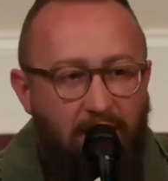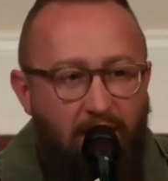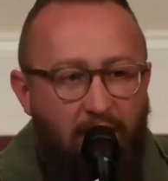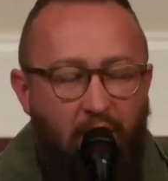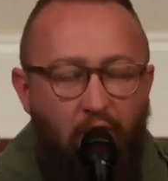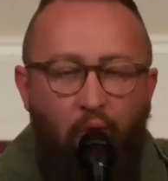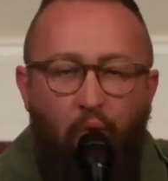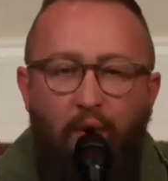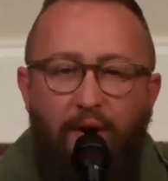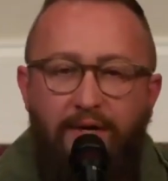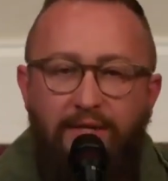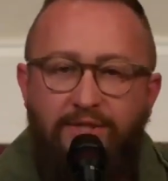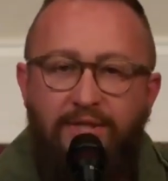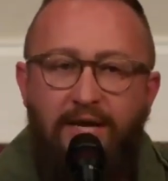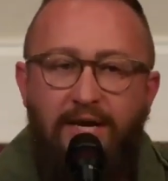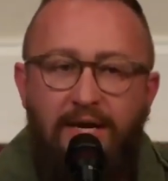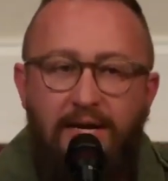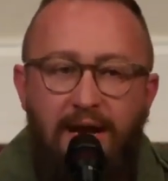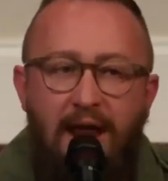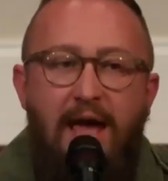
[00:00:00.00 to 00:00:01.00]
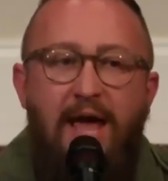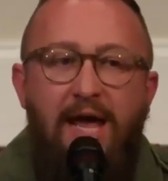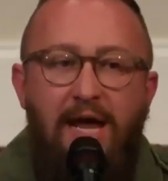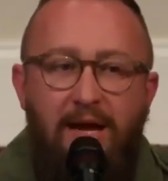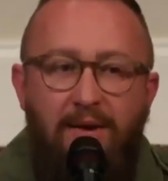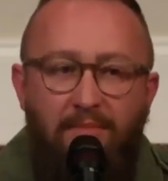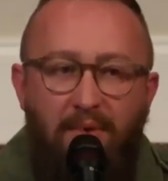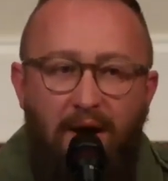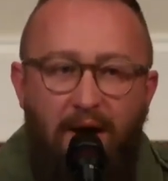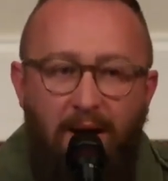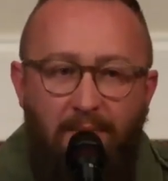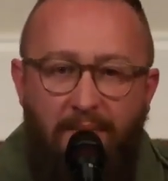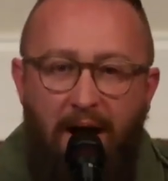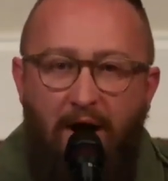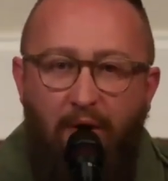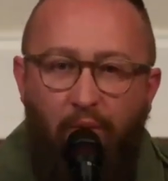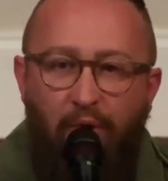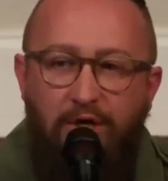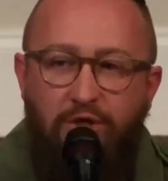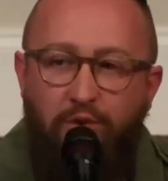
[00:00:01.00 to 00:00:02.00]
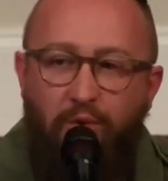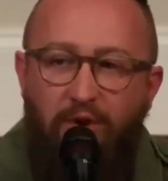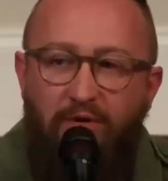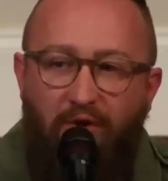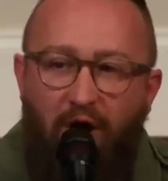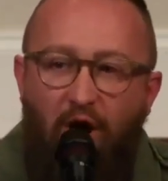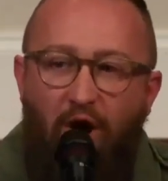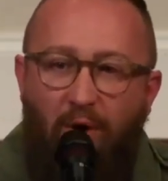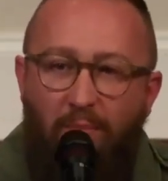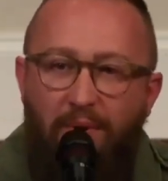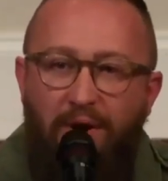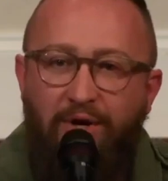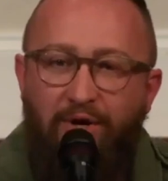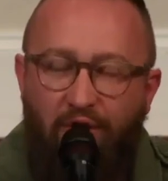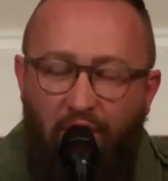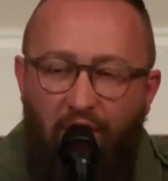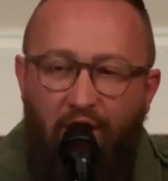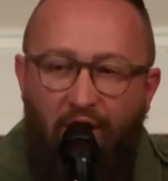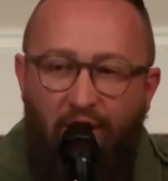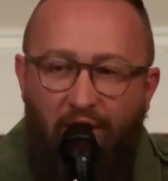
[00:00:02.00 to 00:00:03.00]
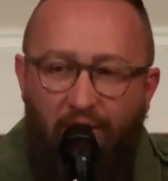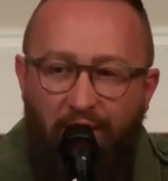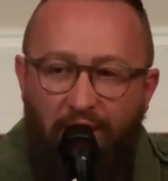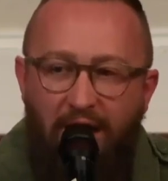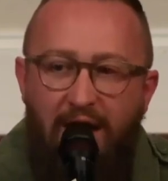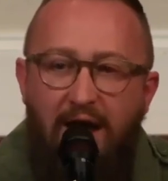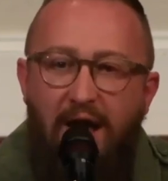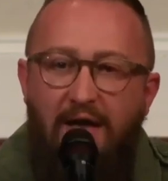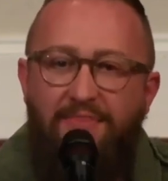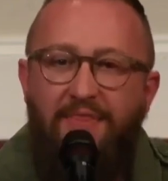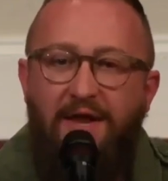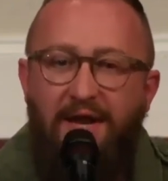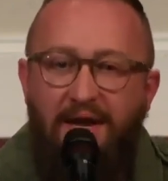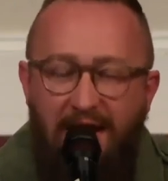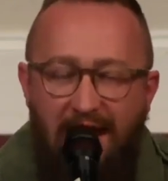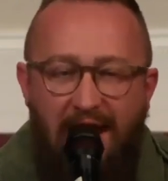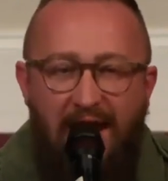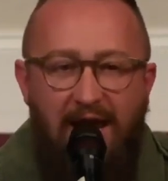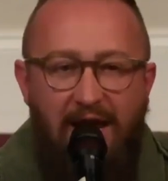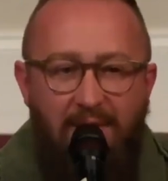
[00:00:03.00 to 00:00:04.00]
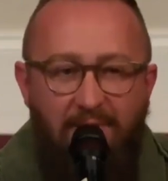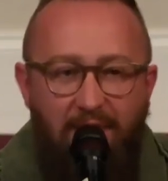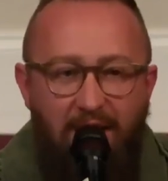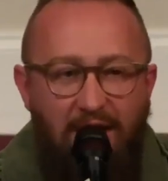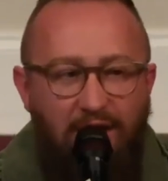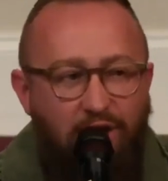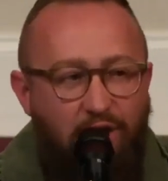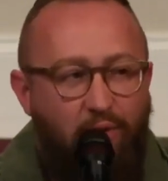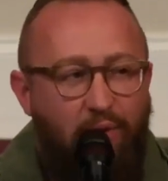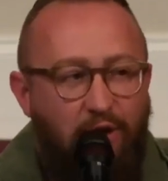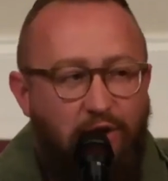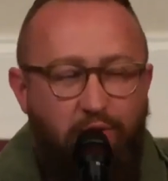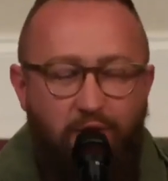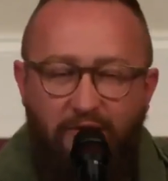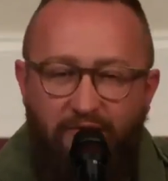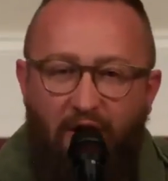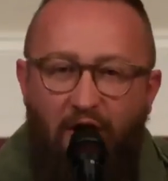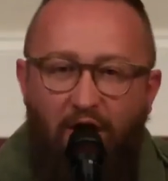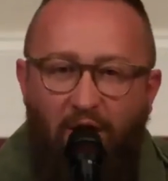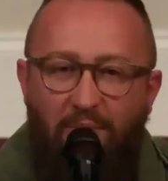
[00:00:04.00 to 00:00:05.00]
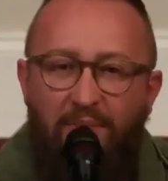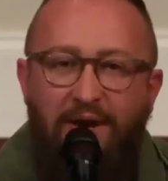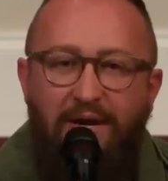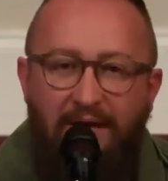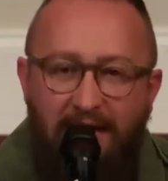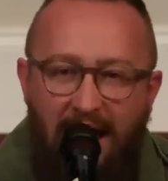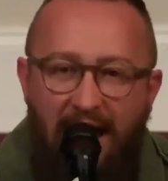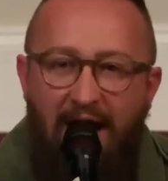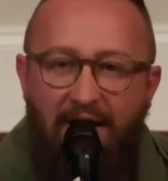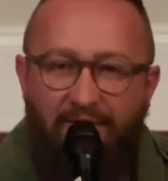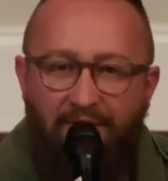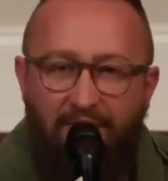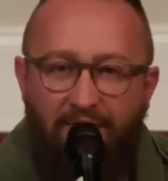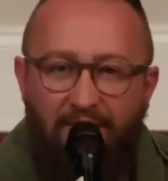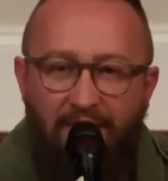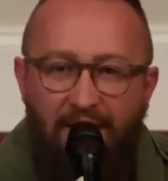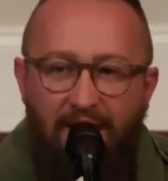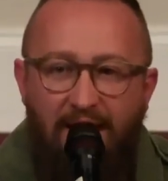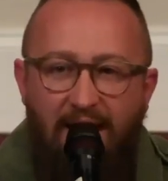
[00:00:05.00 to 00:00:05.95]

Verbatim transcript: And what is the name by which we've all been called and the name to which we've all been gathered?